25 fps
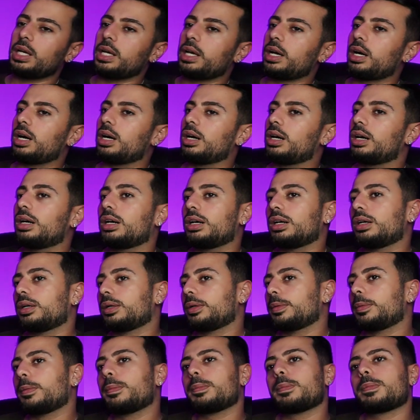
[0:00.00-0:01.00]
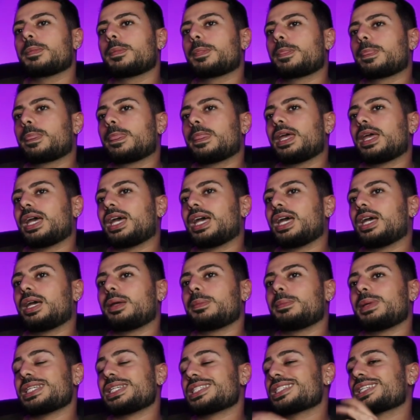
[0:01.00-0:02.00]
Um,
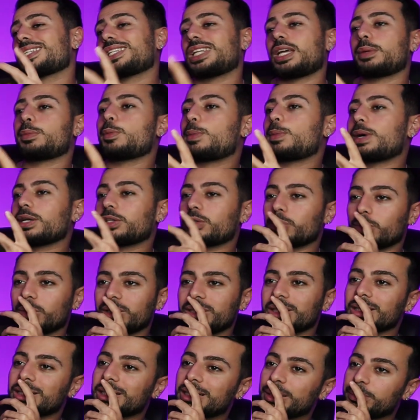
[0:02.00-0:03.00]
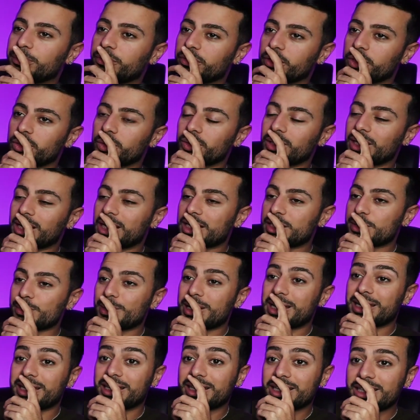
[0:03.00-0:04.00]
and basically, I'm about to run the clip for you guys,
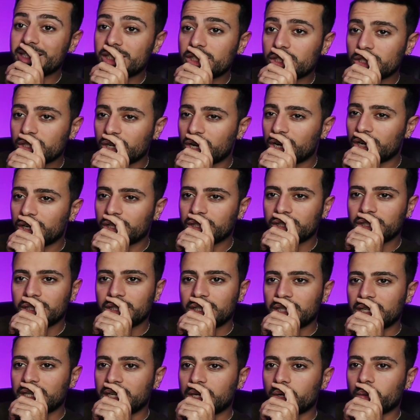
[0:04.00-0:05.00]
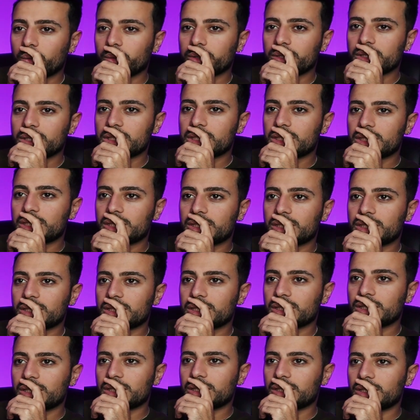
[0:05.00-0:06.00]
man. This song was
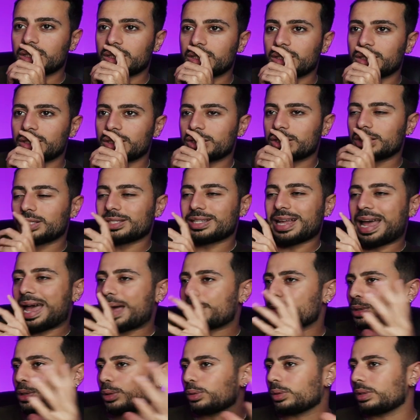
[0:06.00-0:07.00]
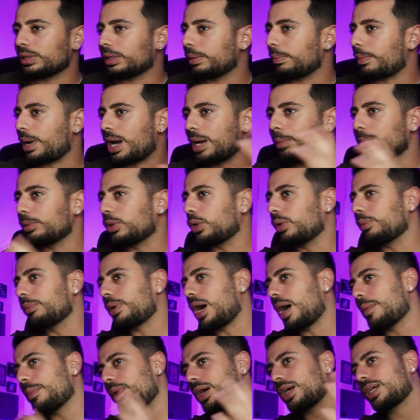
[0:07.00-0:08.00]
just absolutely mind blown.
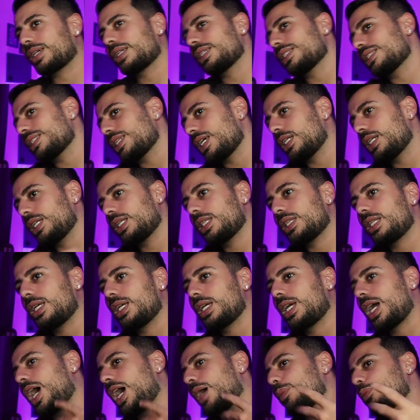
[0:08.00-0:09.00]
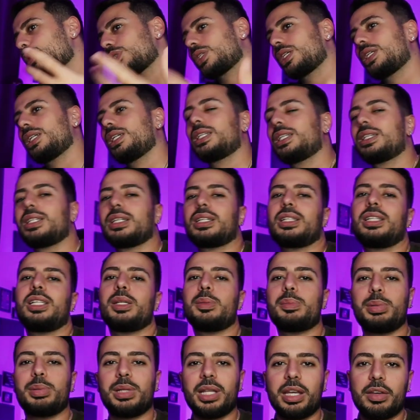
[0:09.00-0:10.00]
But I'm not gonna say anything. I'm just gonna let the
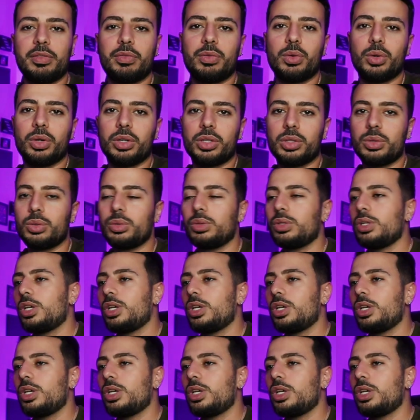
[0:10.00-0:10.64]
clip play for you